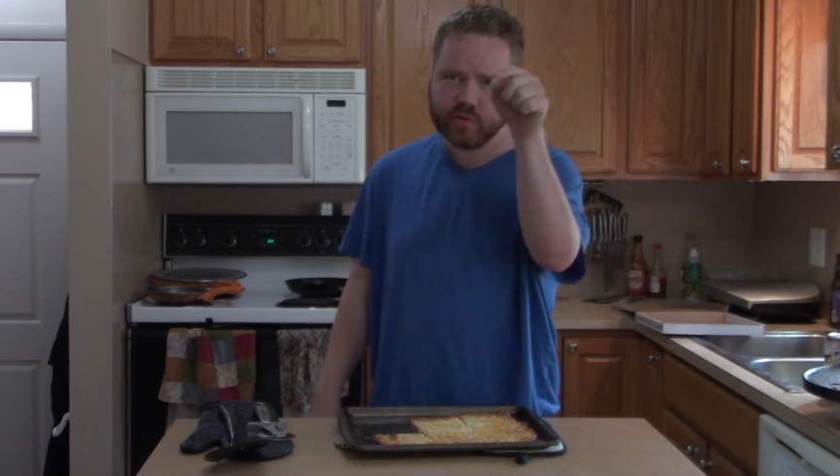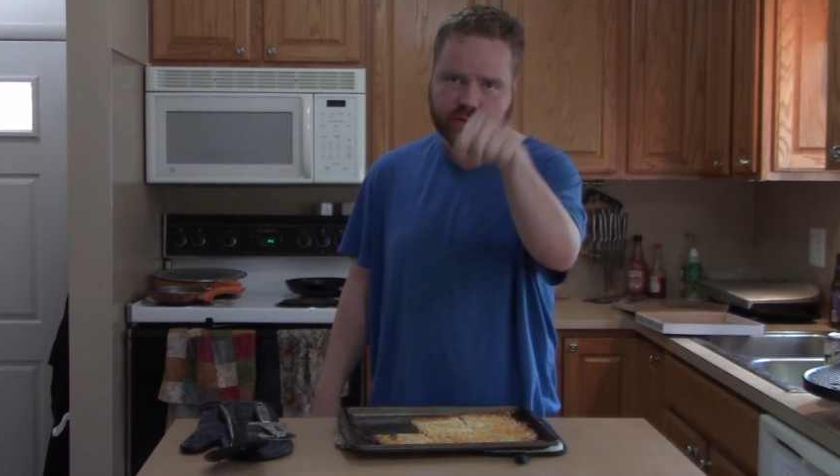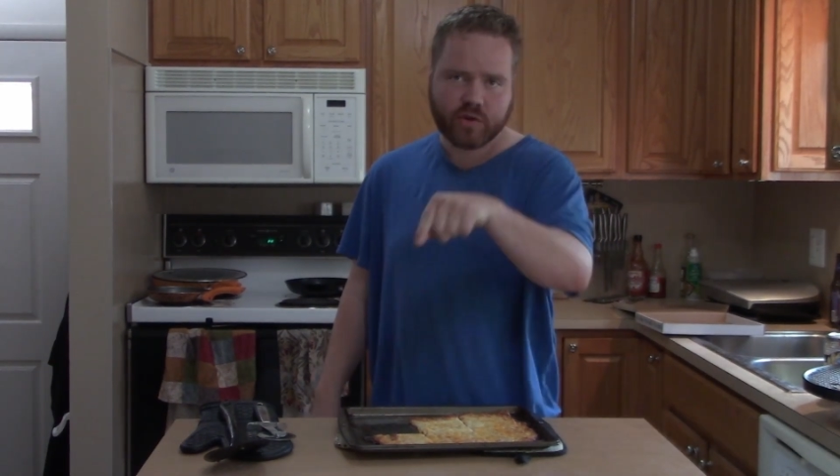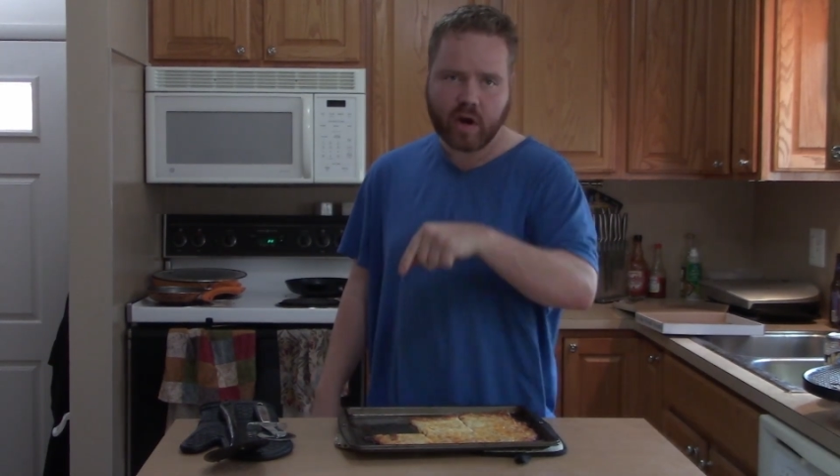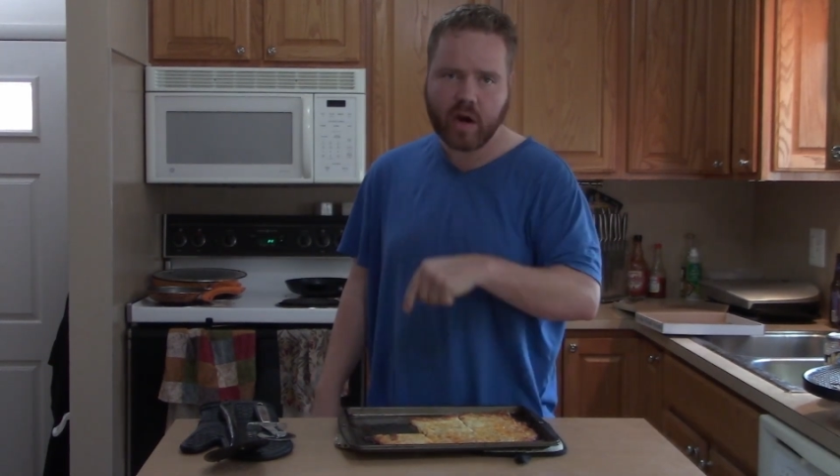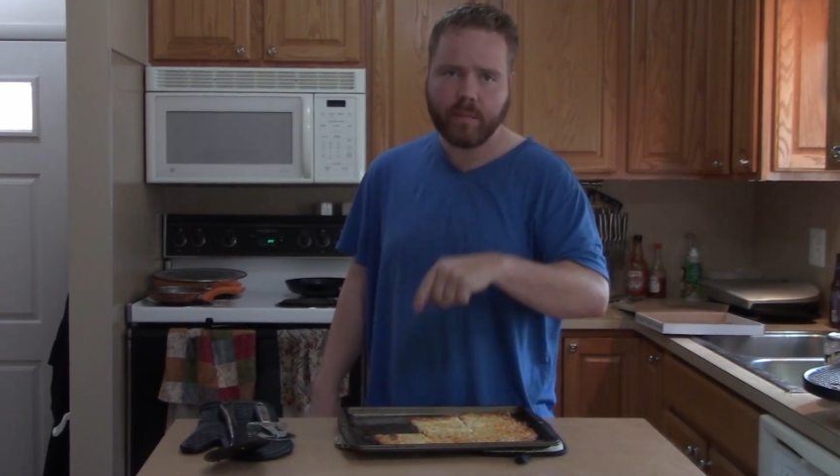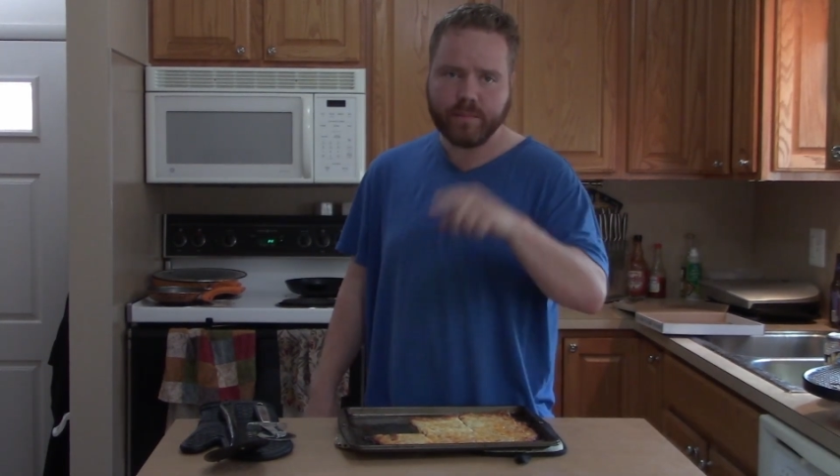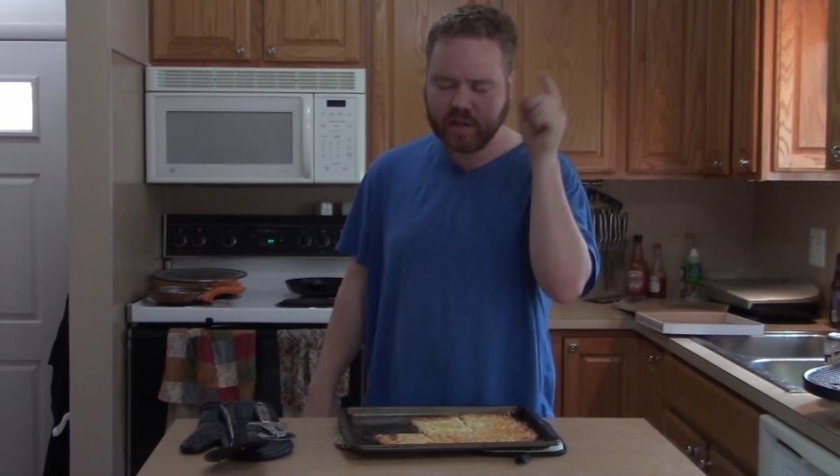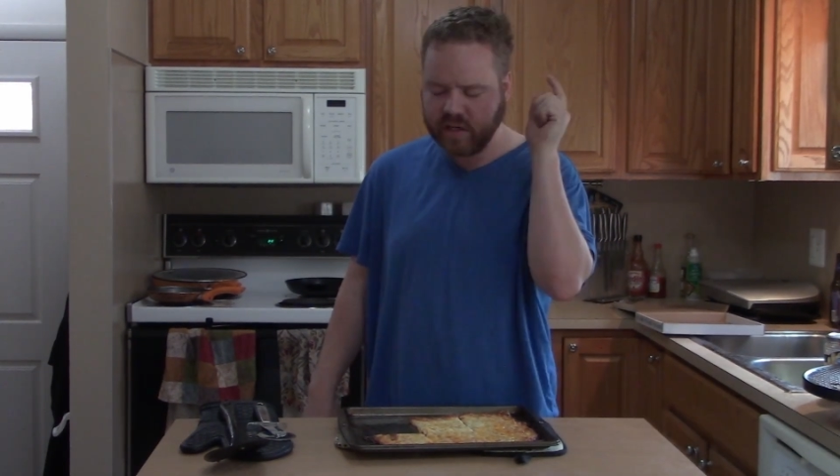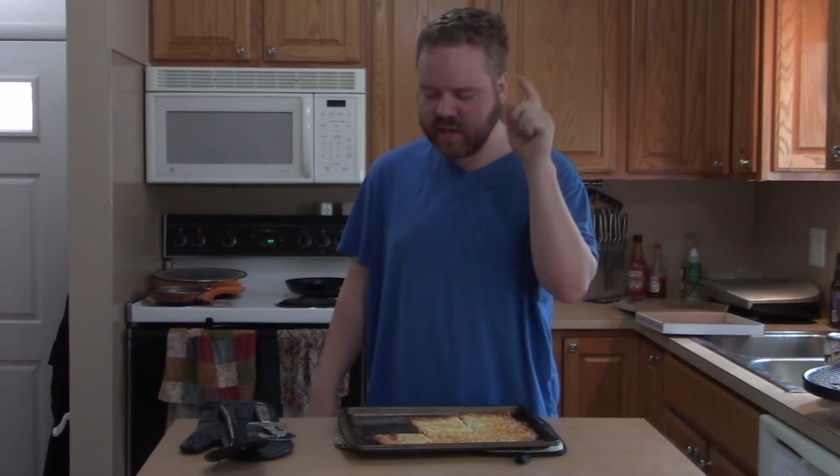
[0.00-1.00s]
subscribe,
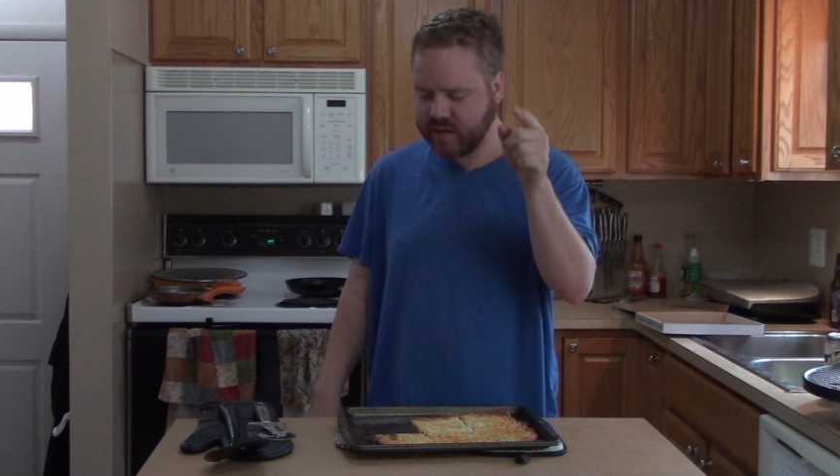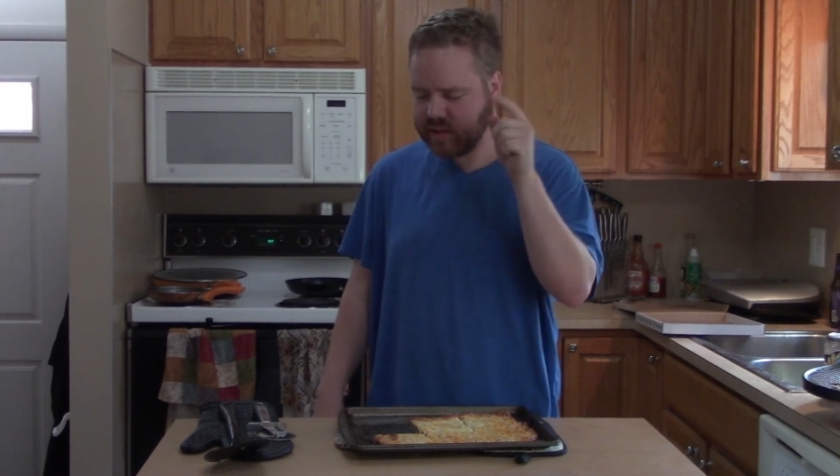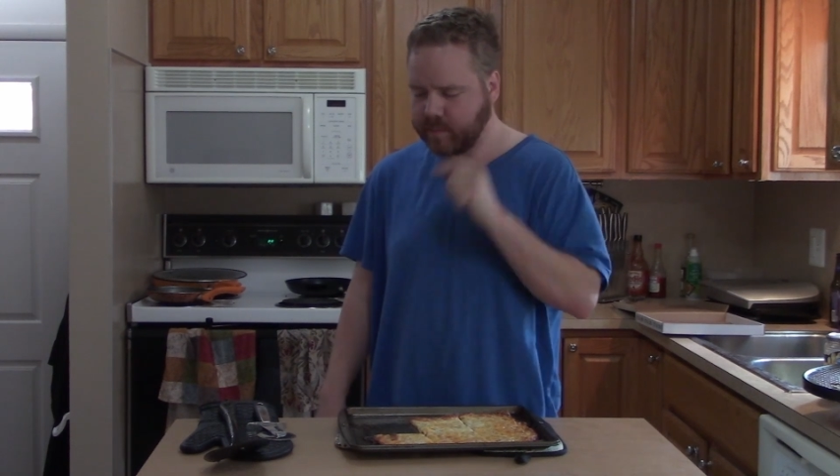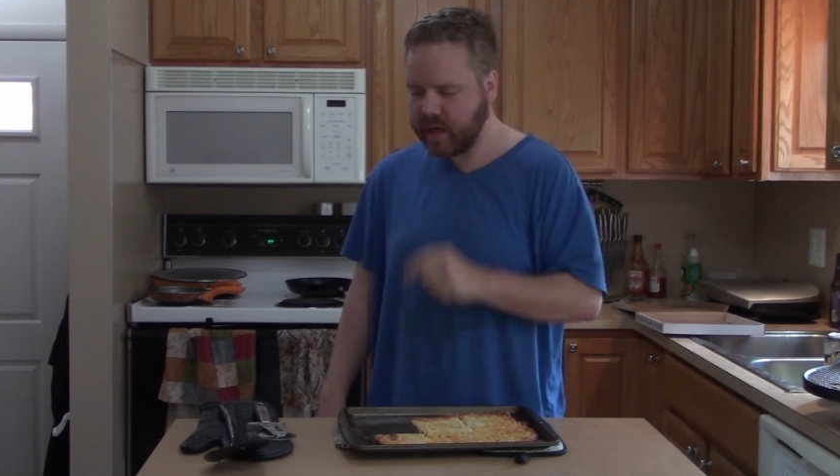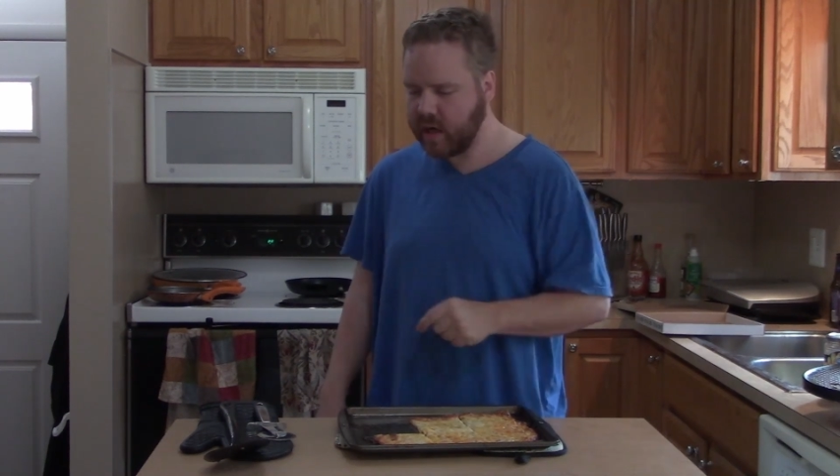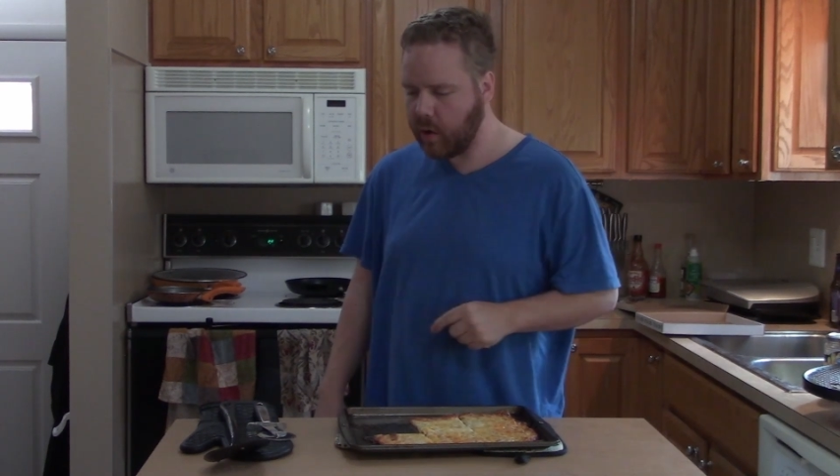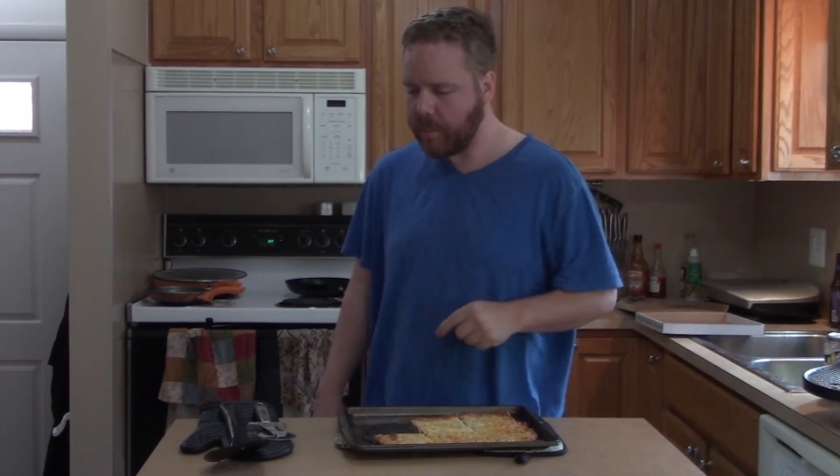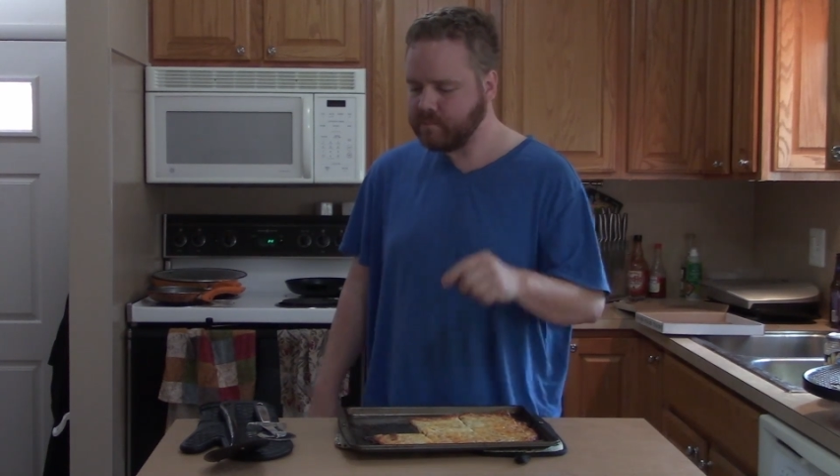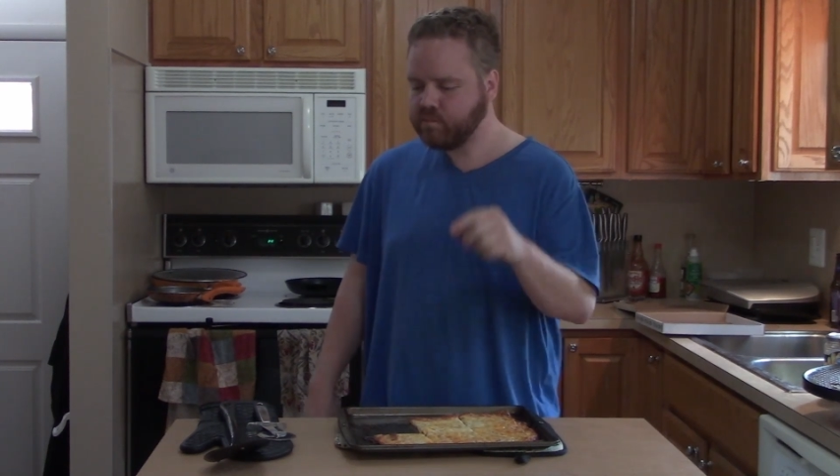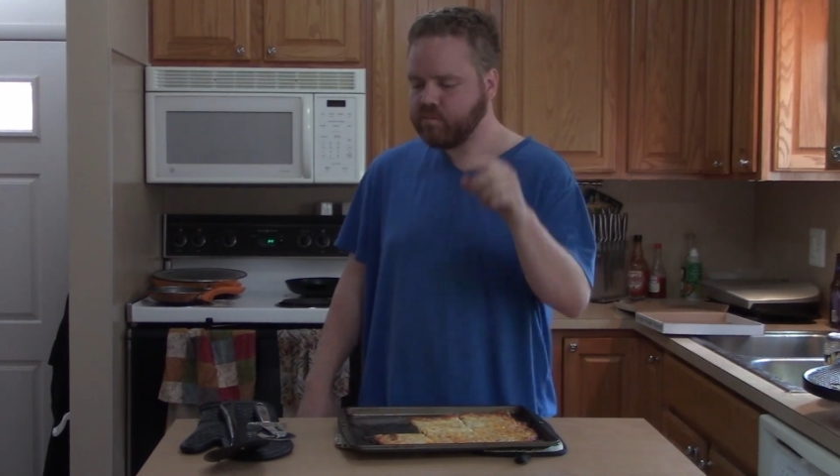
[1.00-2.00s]
hit the bell.